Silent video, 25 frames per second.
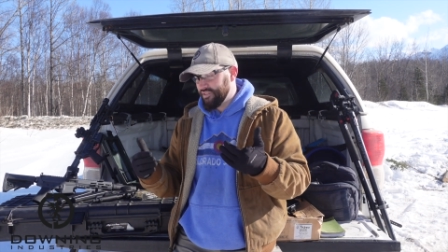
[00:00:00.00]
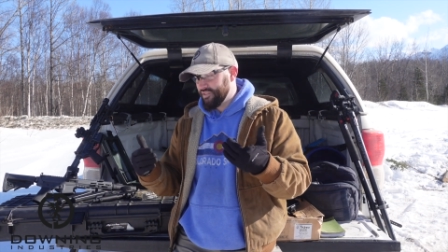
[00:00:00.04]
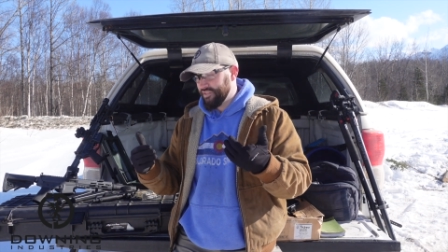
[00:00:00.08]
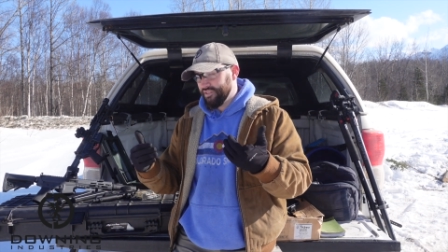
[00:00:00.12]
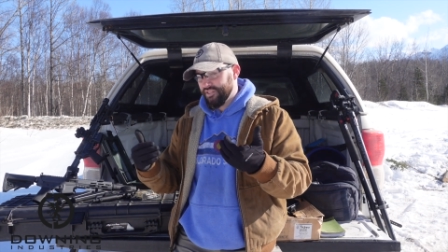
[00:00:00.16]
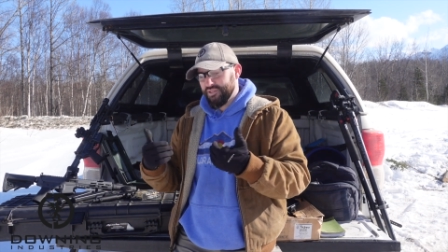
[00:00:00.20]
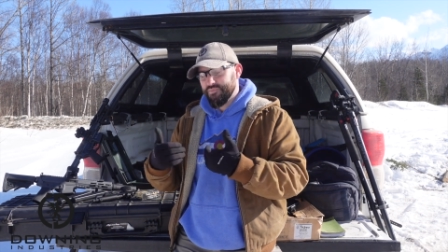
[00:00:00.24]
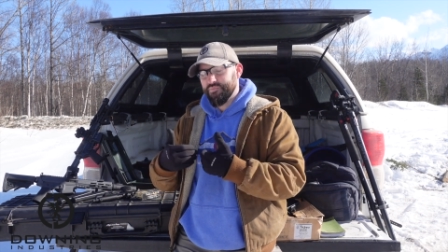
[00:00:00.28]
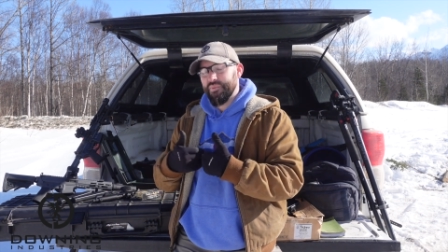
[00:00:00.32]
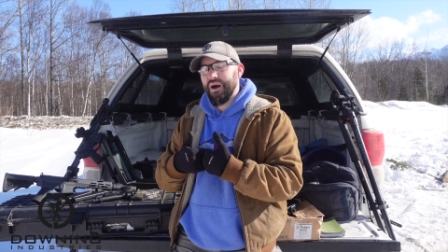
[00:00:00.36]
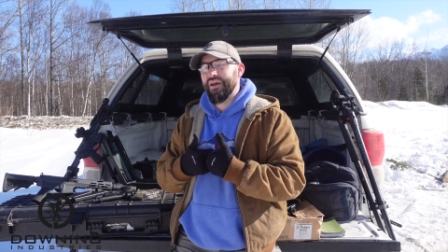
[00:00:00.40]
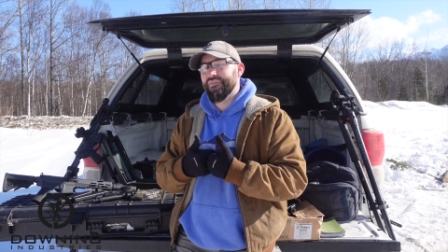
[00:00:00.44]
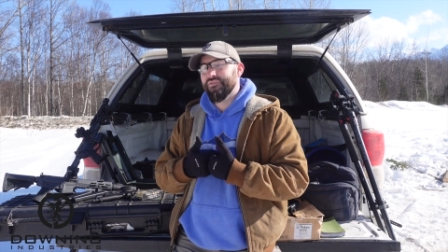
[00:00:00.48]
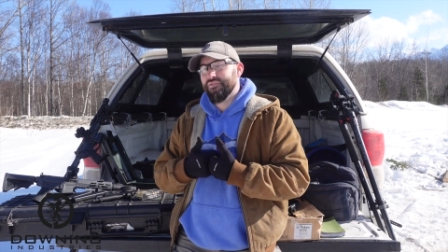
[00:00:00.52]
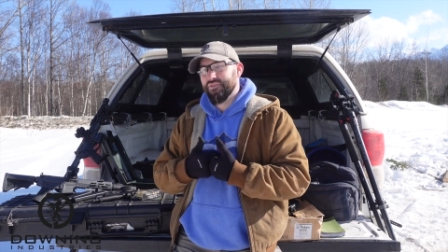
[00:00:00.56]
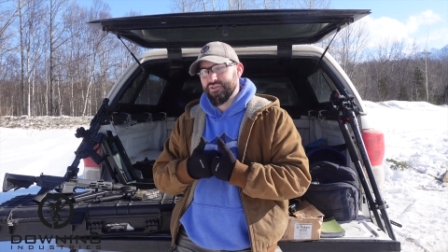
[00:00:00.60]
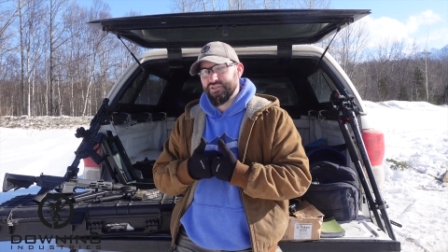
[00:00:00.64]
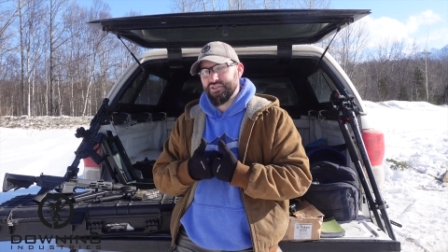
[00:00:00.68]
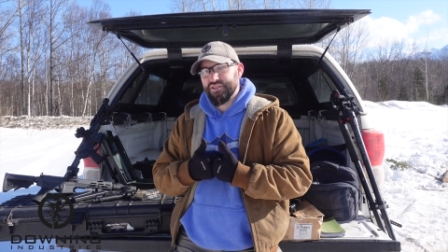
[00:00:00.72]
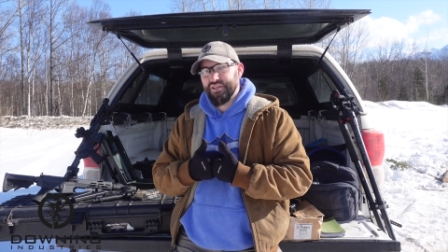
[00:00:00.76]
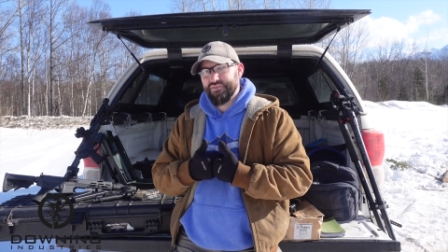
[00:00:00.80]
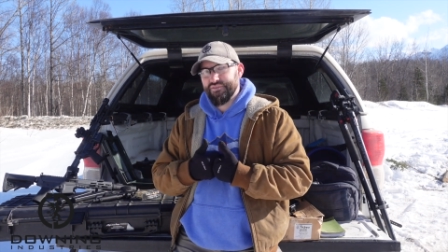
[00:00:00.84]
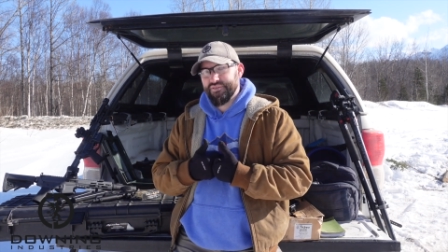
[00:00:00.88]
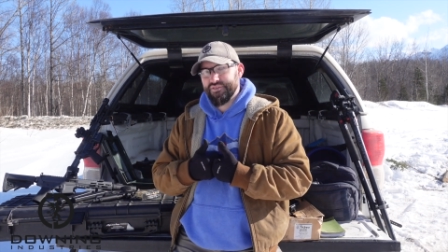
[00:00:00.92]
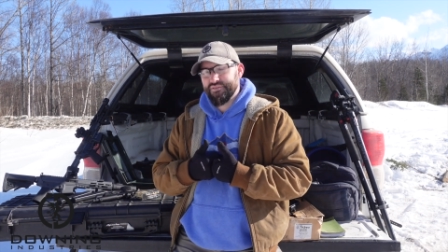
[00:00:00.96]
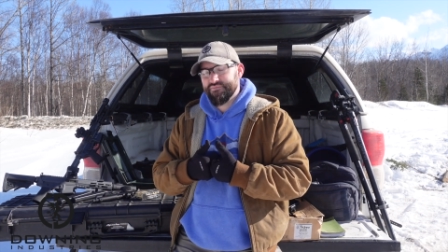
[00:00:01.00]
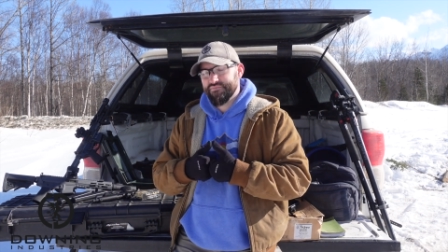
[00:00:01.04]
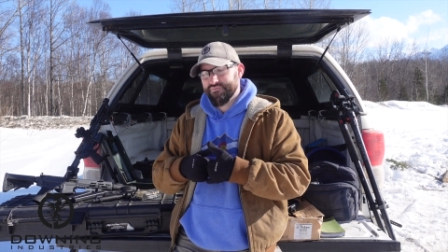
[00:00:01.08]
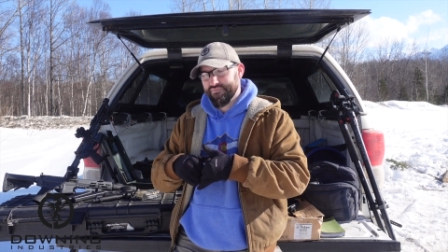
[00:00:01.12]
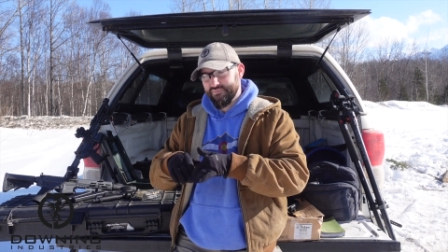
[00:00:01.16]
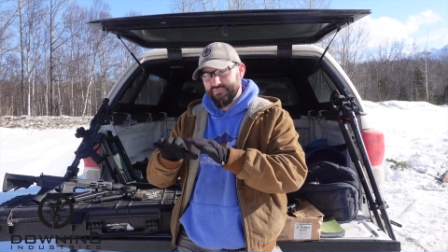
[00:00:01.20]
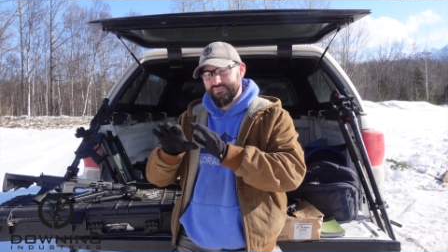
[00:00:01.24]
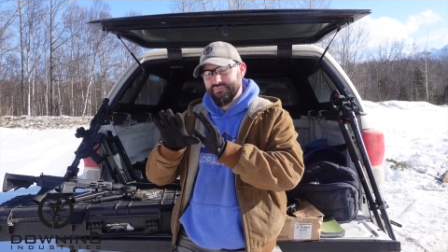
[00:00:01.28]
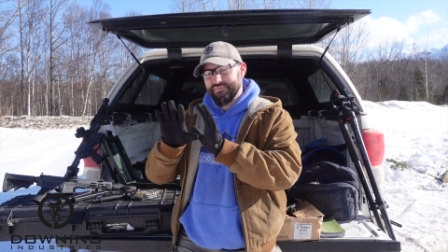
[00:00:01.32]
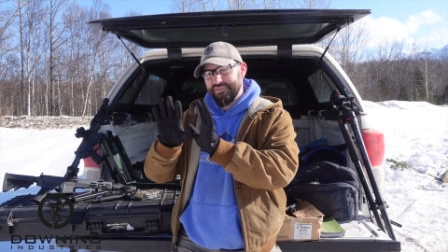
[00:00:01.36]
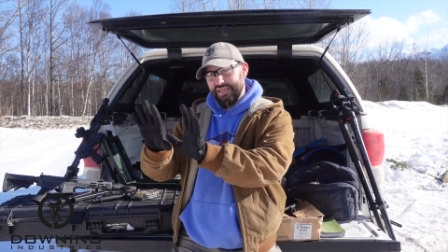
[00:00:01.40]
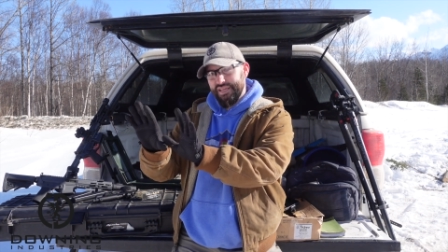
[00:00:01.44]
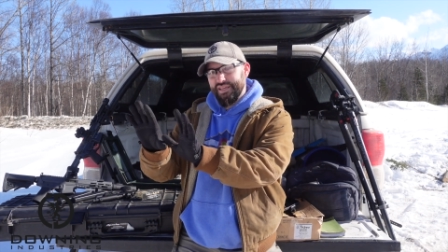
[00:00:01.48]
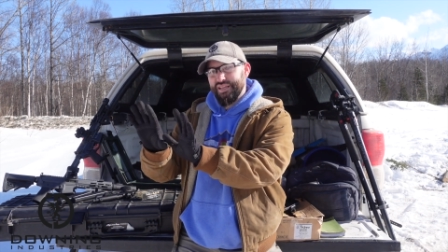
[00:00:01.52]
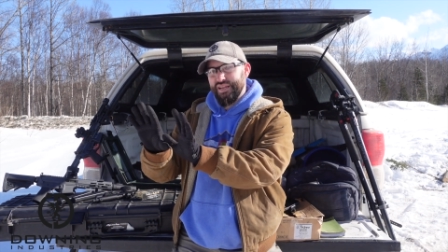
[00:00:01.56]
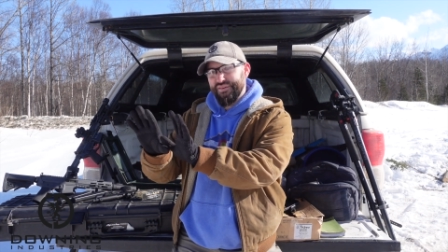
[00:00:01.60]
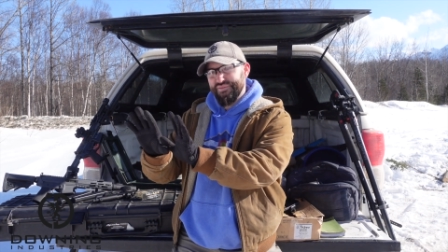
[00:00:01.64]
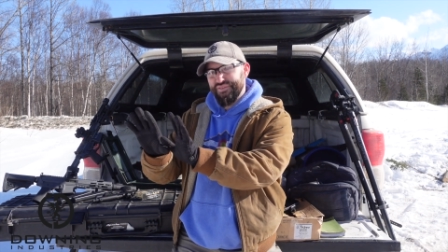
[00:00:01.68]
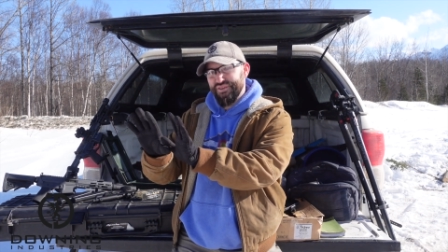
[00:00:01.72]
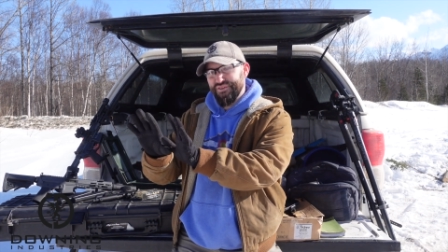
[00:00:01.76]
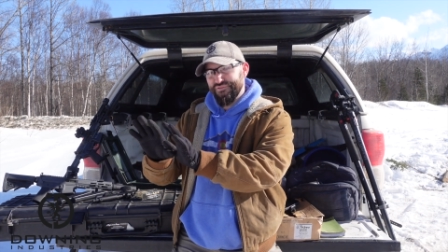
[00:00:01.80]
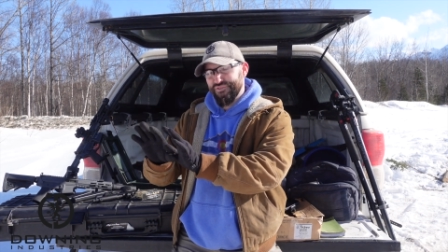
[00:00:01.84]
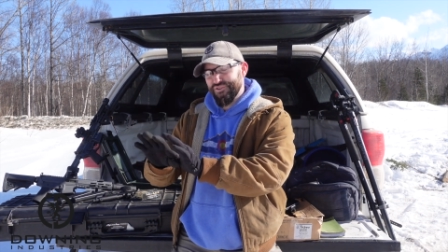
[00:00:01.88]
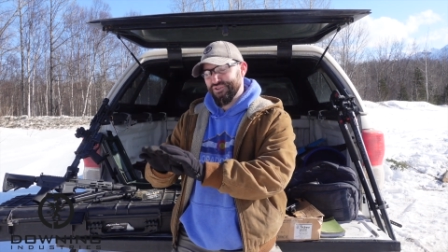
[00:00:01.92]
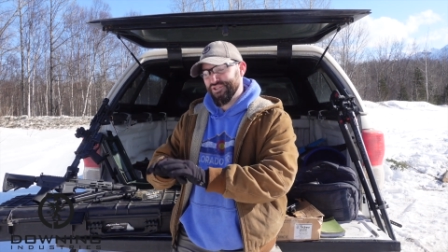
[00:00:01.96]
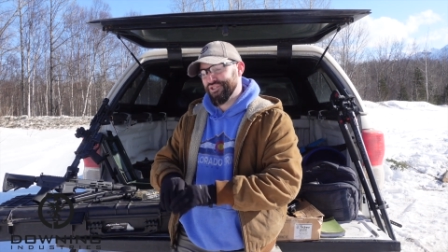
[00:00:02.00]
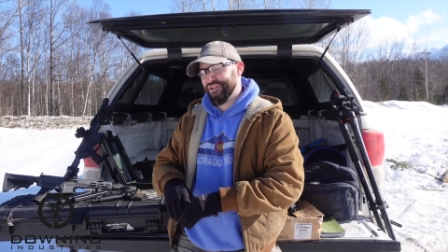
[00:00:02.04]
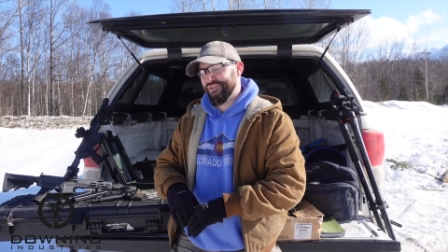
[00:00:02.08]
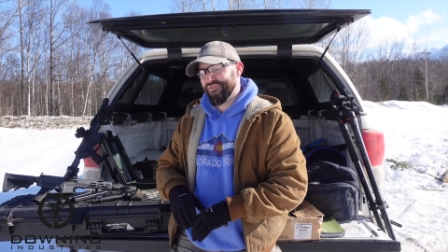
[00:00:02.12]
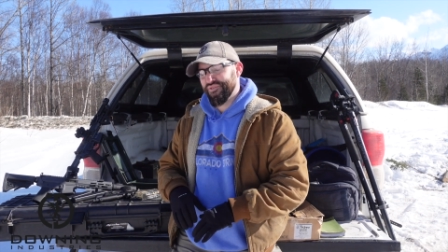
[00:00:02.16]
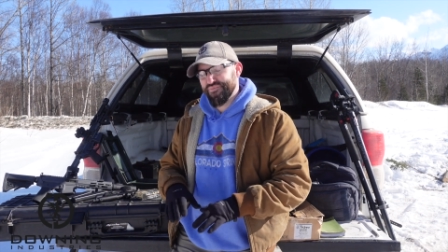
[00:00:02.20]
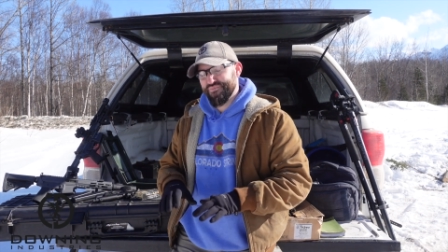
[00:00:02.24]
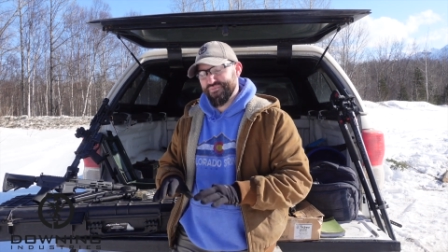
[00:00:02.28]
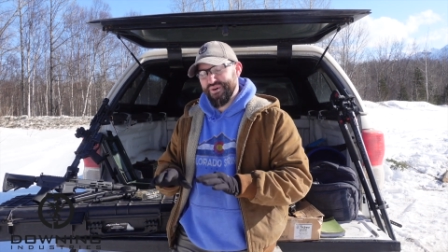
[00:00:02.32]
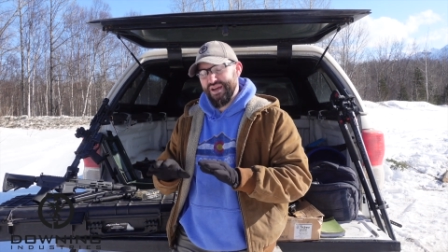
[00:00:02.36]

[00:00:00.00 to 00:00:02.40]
It's my version of it they can have their version of it.